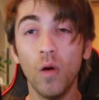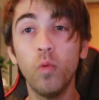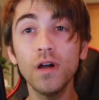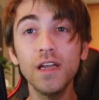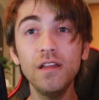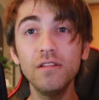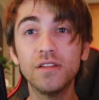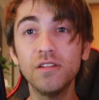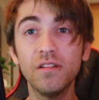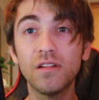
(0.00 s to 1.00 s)
what can you
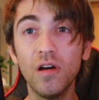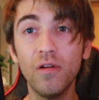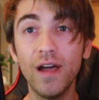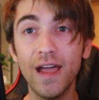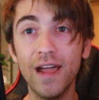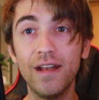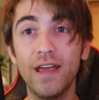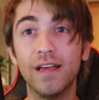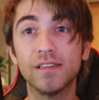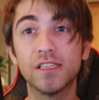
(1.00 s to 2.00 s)
do to go ahead
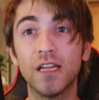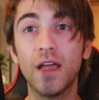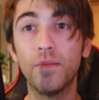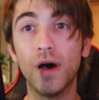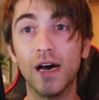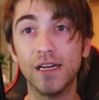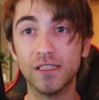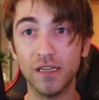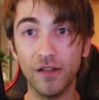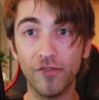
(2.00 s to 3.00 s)
and stay
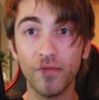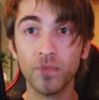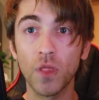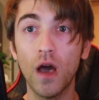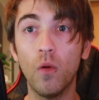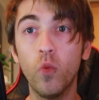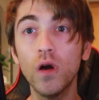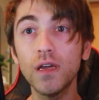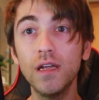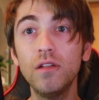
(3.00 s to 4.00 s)
positive?
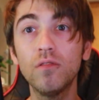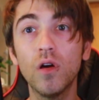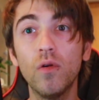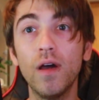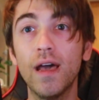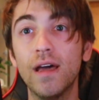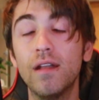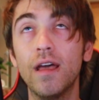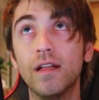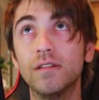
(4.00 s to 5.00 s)
What can you go
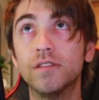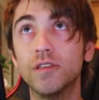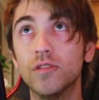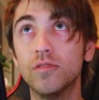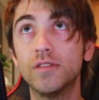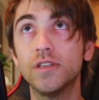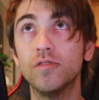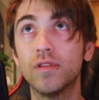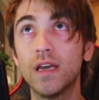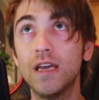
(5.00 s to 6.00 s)
ahead and do
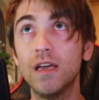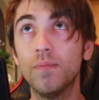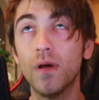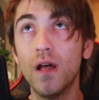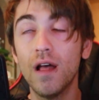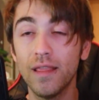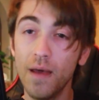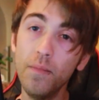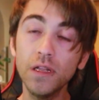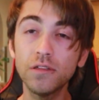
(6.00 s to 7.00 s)
to keep
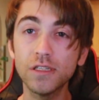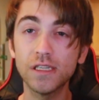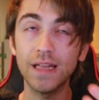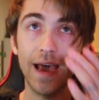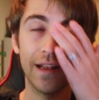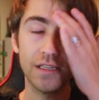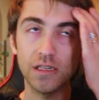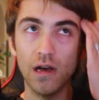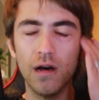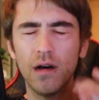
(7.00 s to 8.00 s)
that mental status
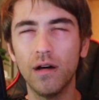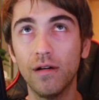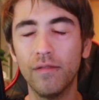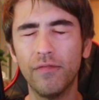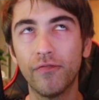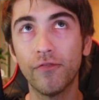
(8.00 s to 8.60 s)
of